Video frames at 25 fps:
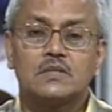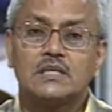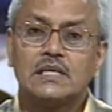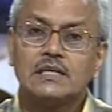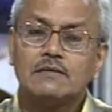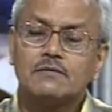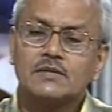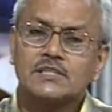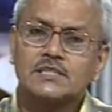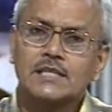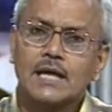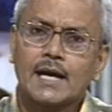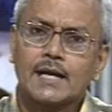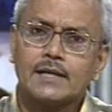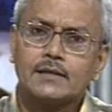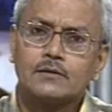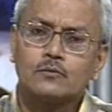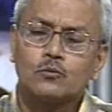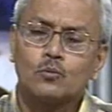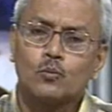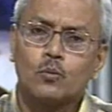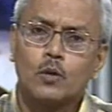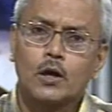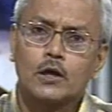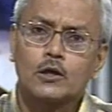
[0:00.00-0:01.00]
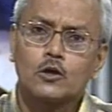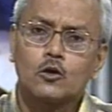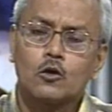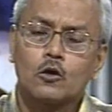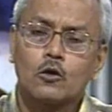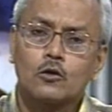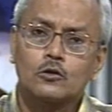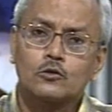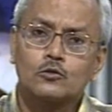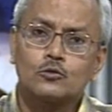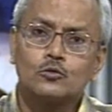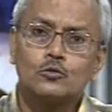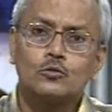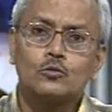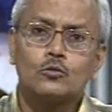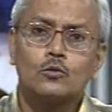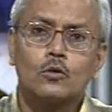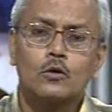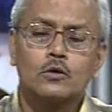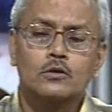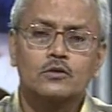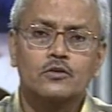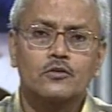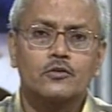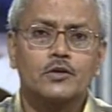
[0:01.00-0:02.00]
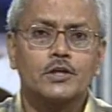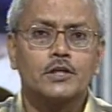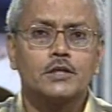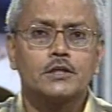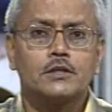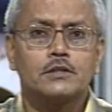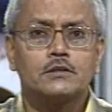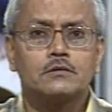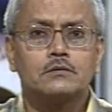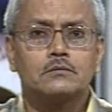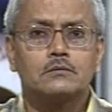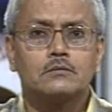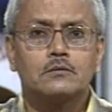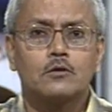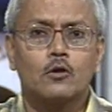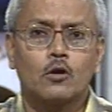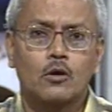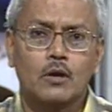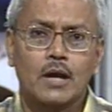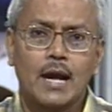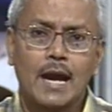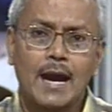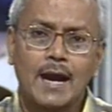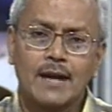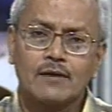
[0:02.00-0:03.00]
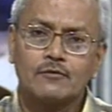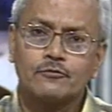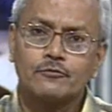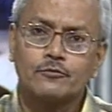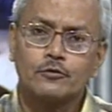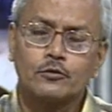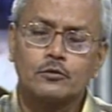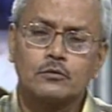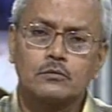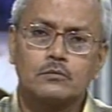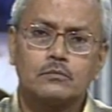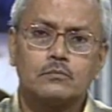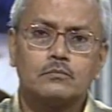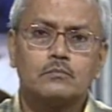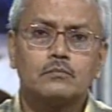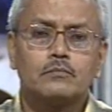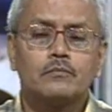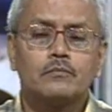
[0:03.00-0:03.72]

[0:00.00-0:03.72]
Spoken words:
leave aside one or two or three or a handful